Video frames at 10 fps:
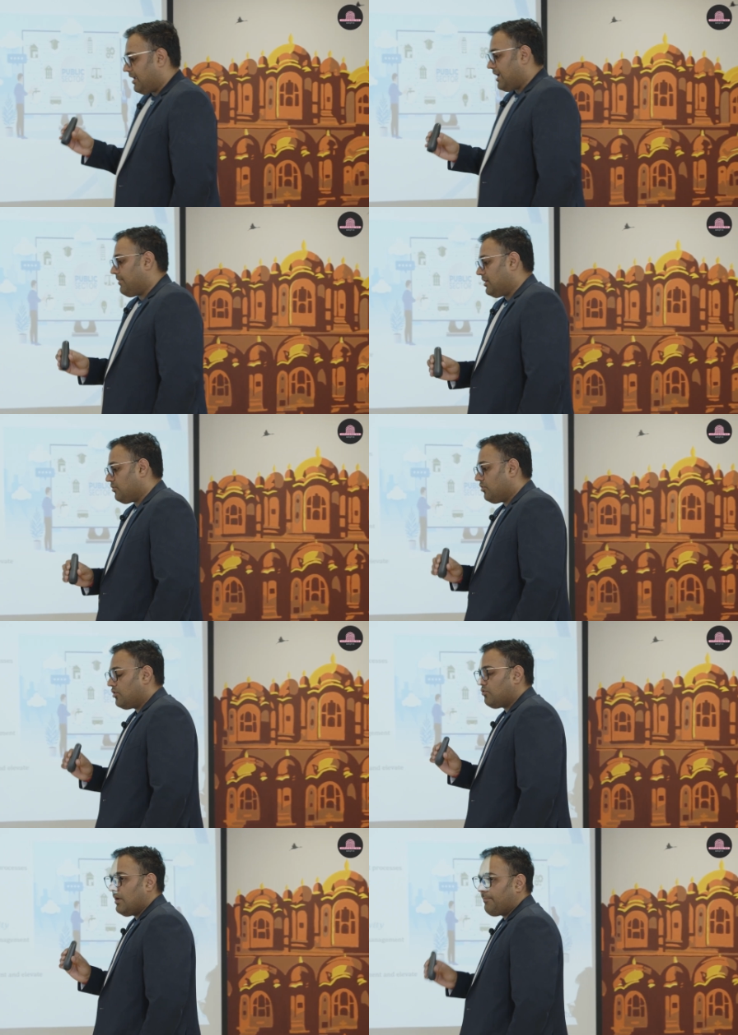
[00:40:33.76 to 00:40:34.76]
be able to
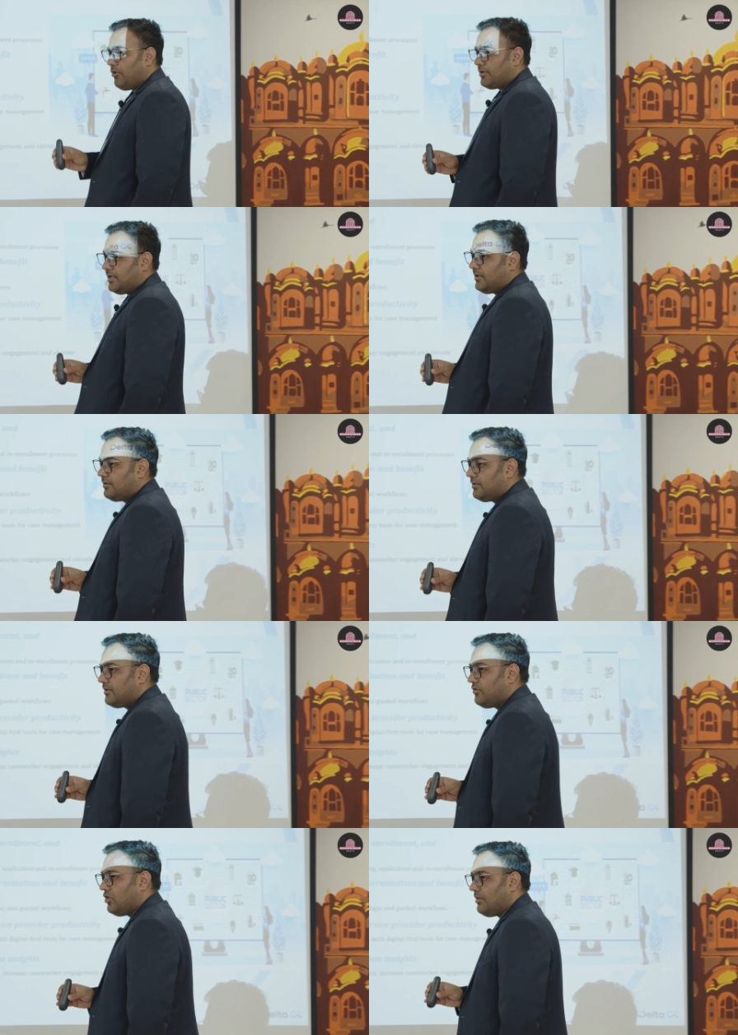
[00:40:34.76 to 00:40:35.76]
go to a portal,
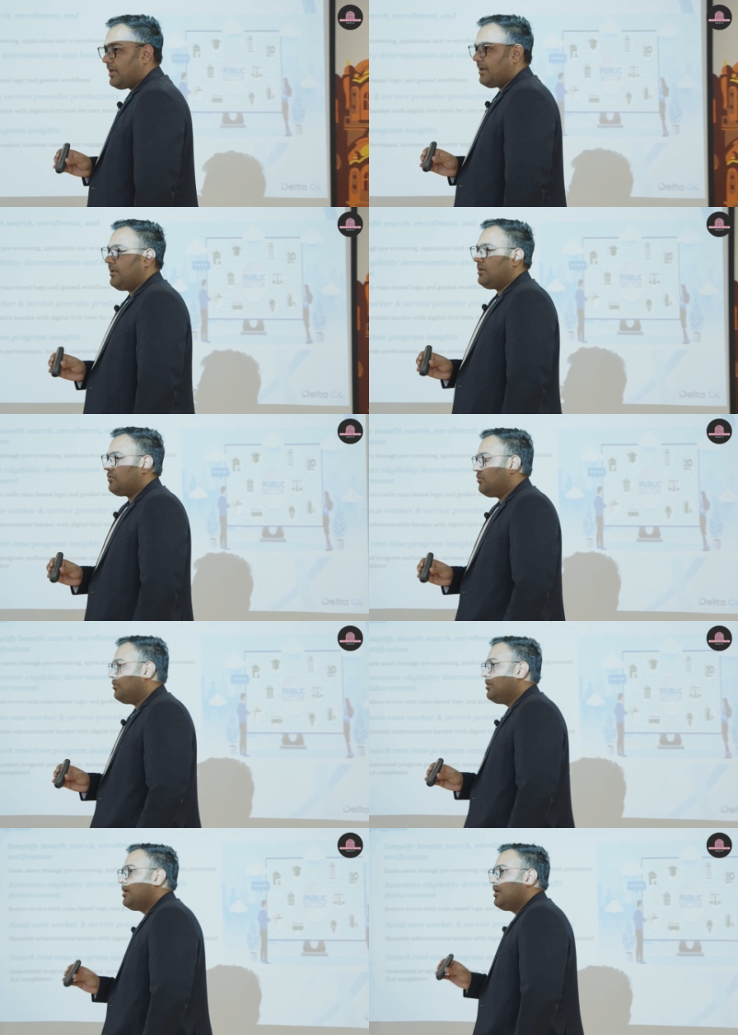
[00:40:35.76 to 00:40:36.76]
you will be able to